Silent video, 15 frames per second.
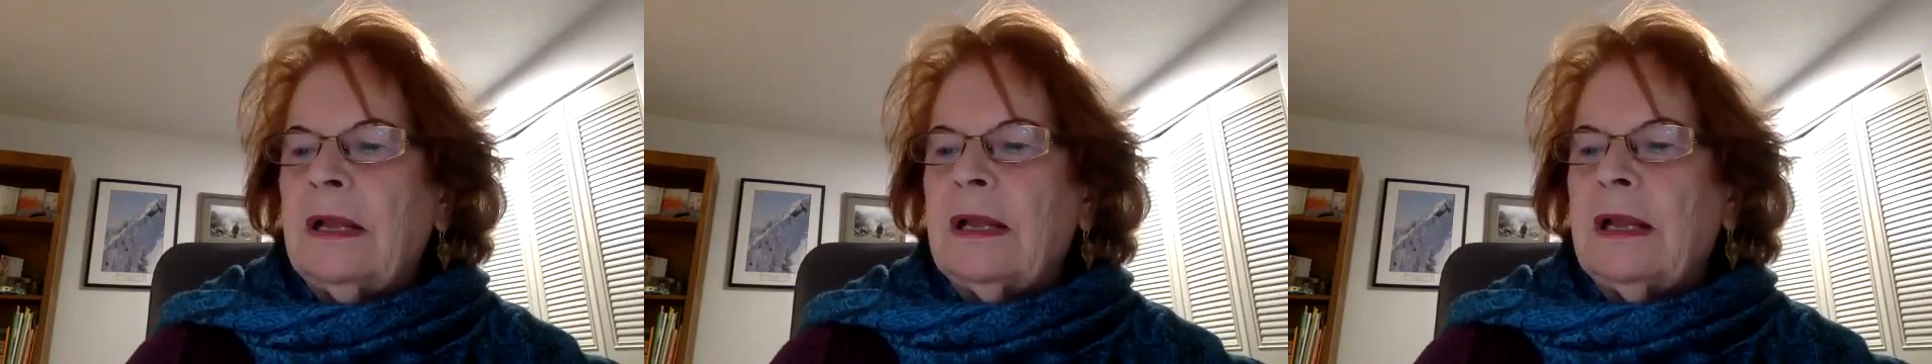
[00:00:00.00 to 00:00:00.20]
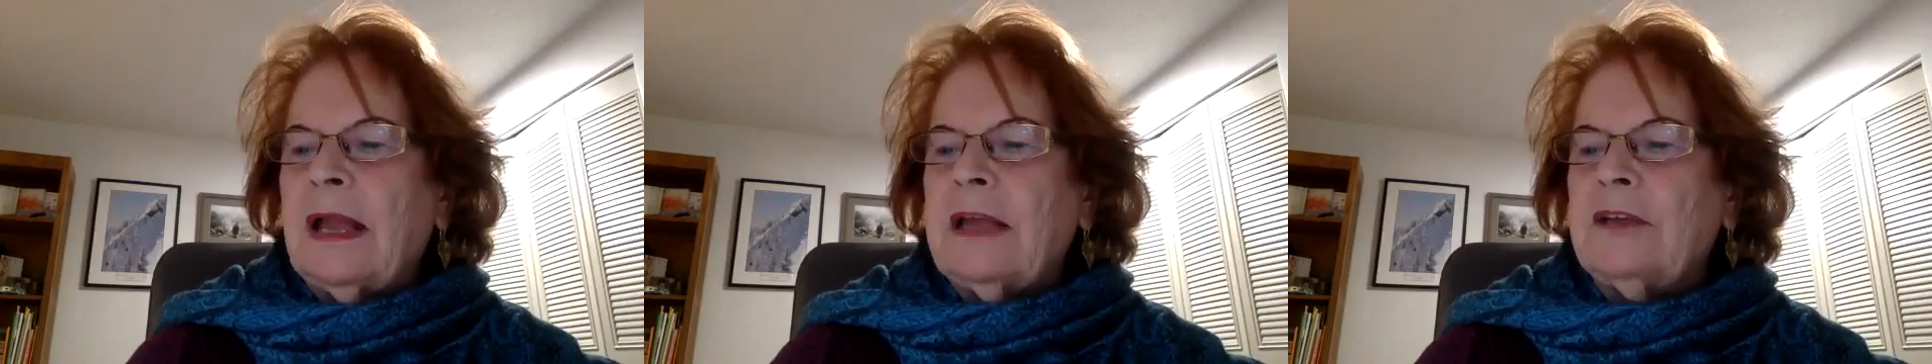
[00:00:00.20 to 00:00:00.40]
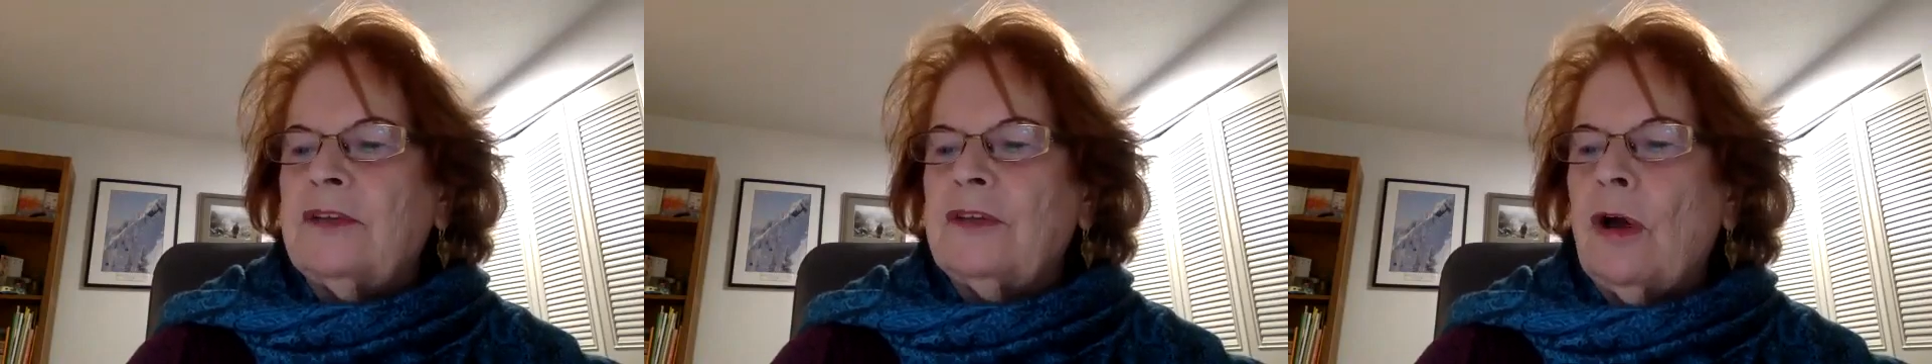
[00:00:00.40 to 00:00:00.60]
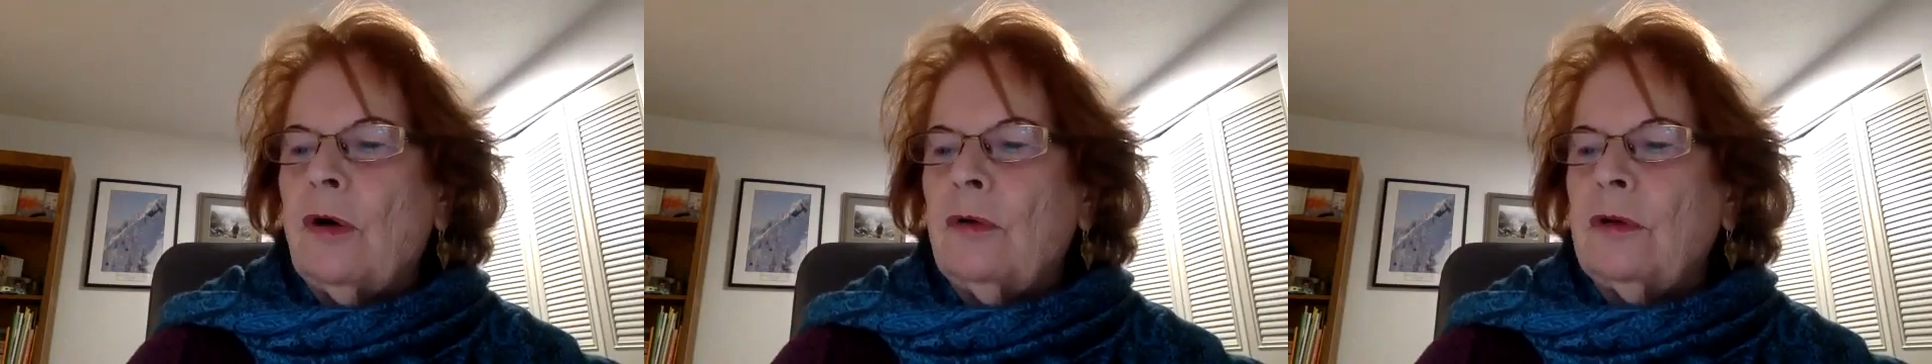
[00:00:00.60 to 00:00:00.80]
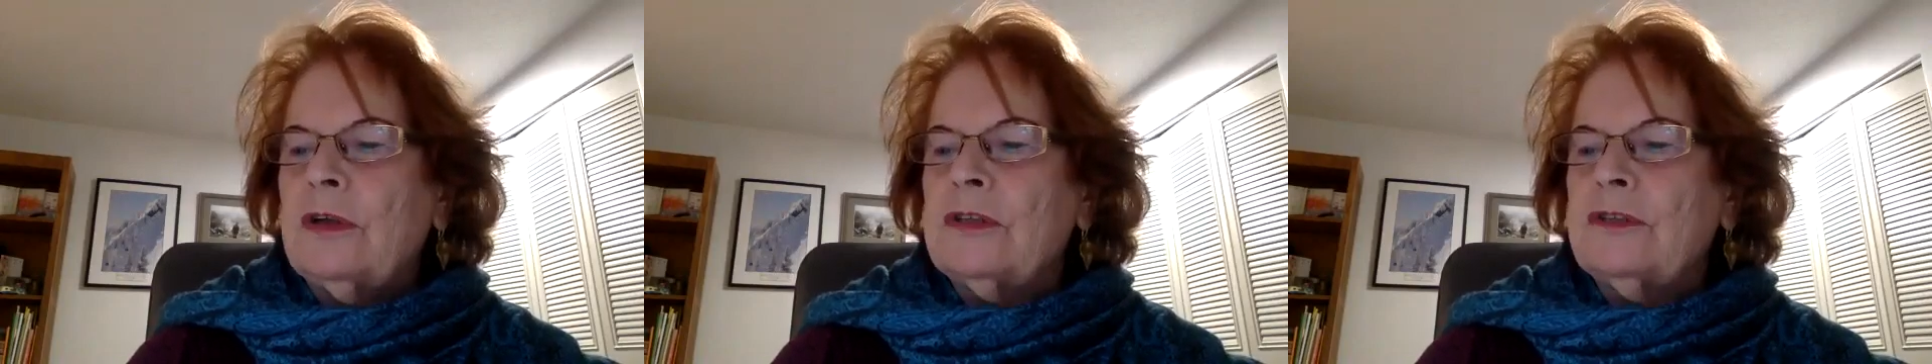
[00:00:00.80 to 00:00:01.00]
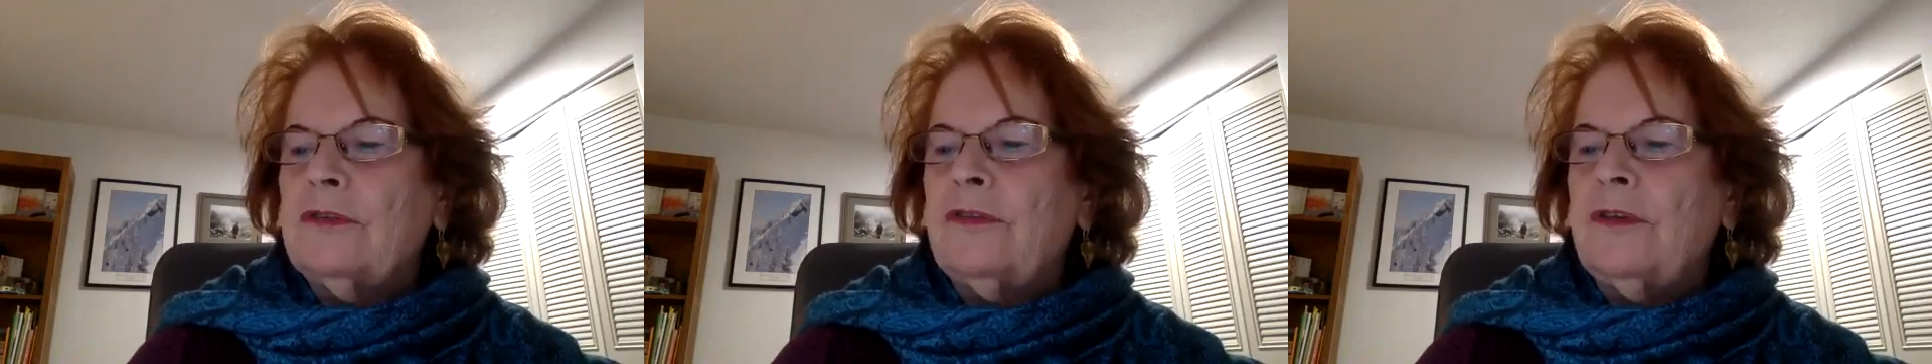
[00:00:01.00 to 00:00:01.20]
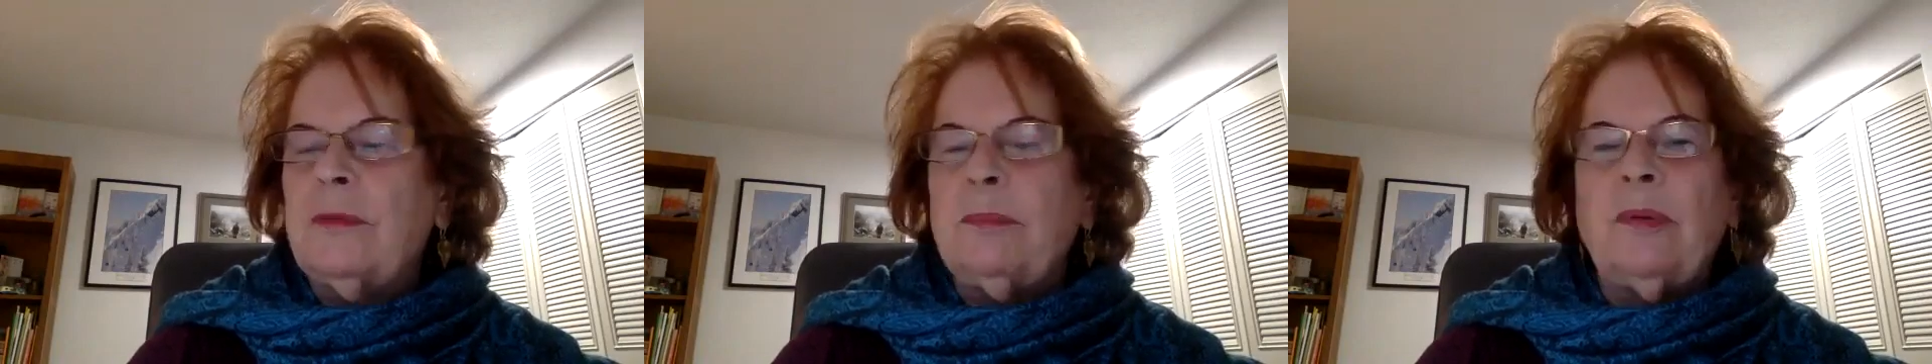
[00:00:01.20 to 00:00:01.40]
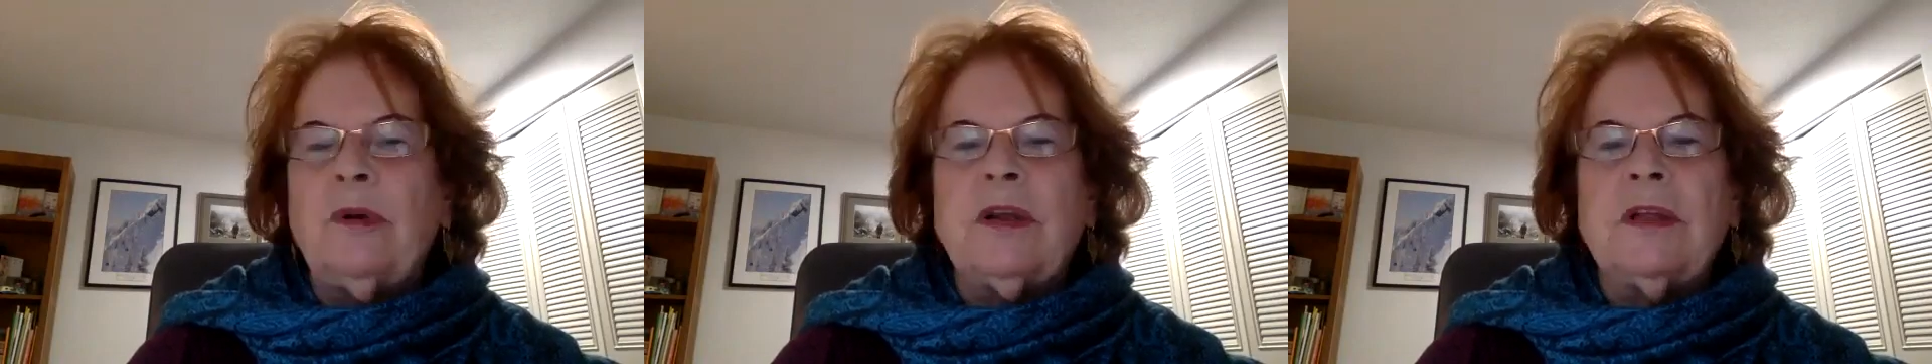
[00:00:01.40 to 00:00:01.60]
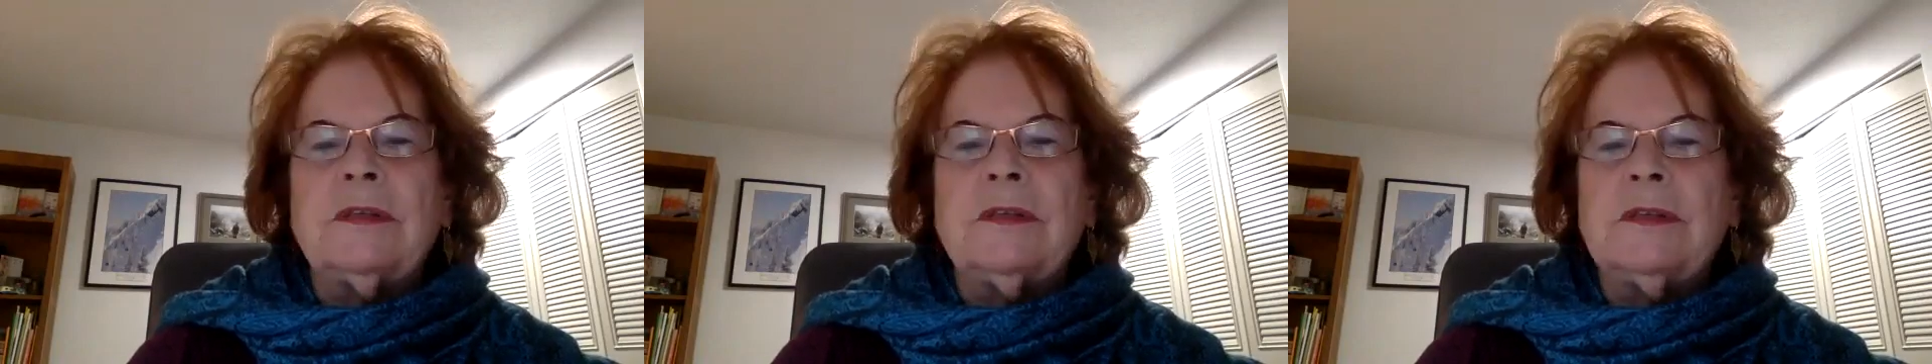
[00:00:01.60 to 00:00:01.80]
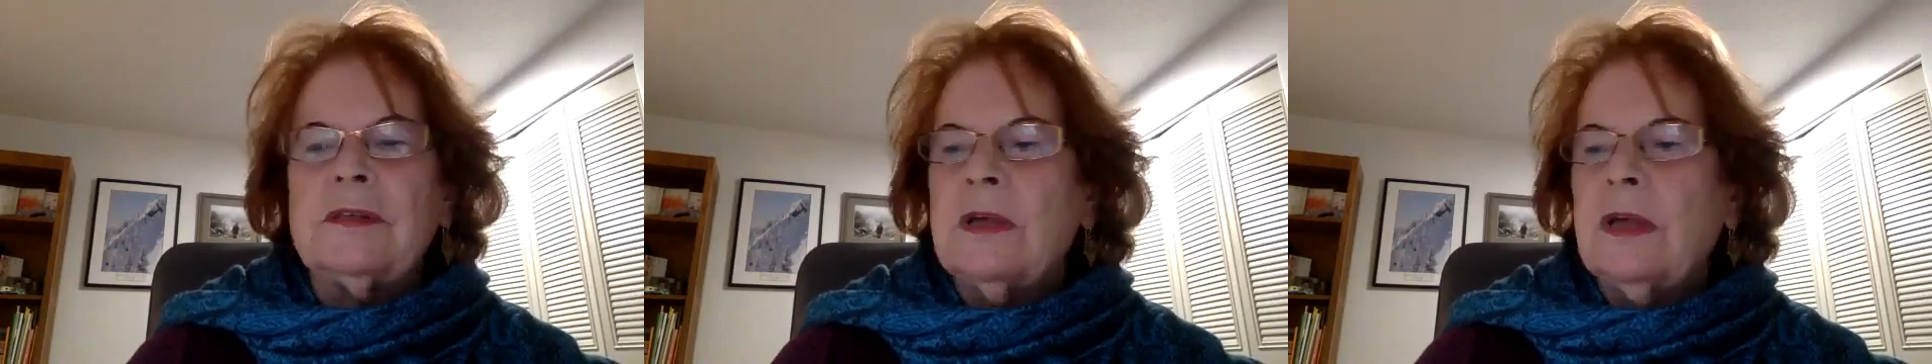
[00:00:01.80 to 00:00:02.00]
like toeless
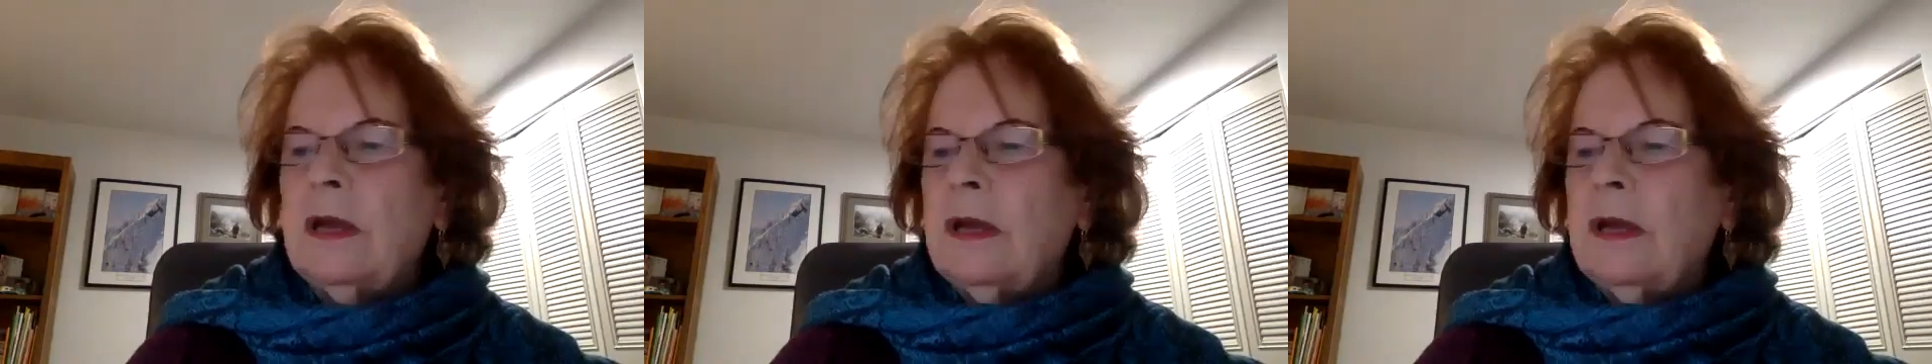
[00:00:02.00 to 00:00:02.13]
footprints